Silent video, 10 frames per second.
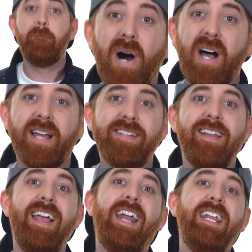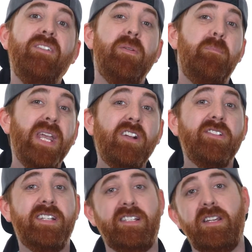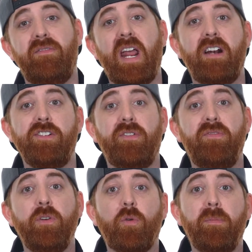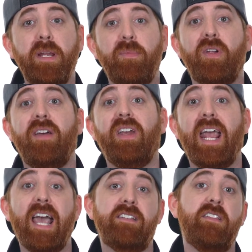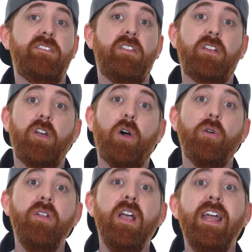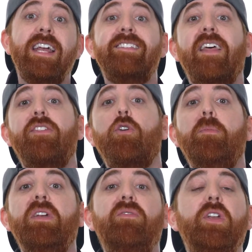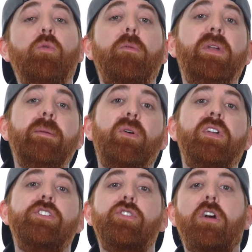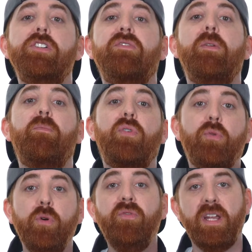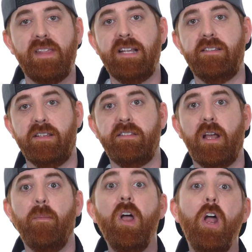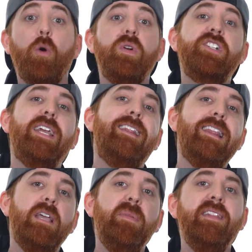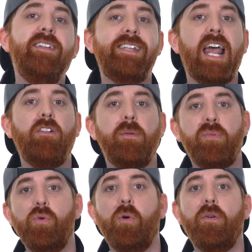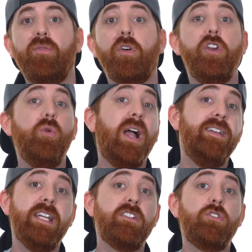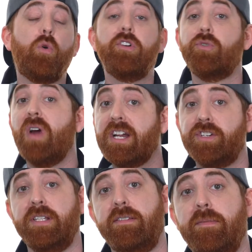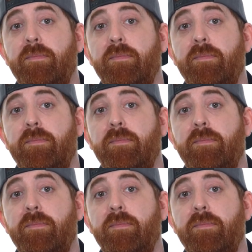But an even bigger disadvantage of fewer people having access to the code is that there will be fewer people in charge of improving that system, which can limit the talent pool for new ideas or directions.